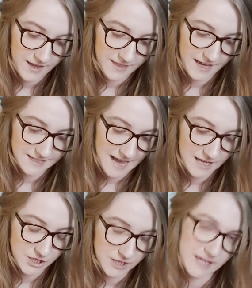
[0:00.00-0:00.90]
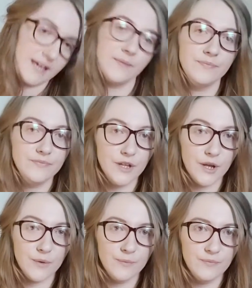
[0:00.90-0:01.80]
that is actually, you
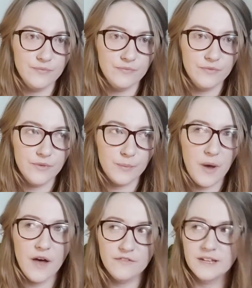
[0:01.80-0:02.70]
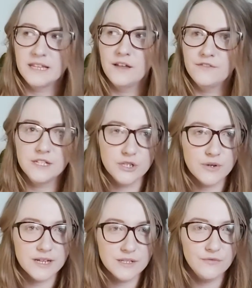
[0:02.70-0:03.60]
know, the perfect love
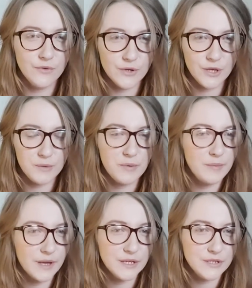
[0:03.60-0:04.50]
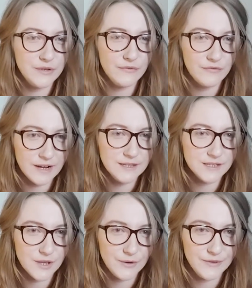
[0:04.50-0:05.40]
interest for you, but because you've friend
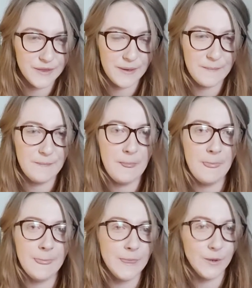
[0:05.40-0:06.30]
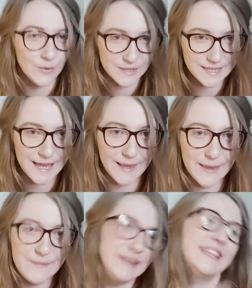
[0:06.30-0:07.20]
zoned them, you're not seeing them in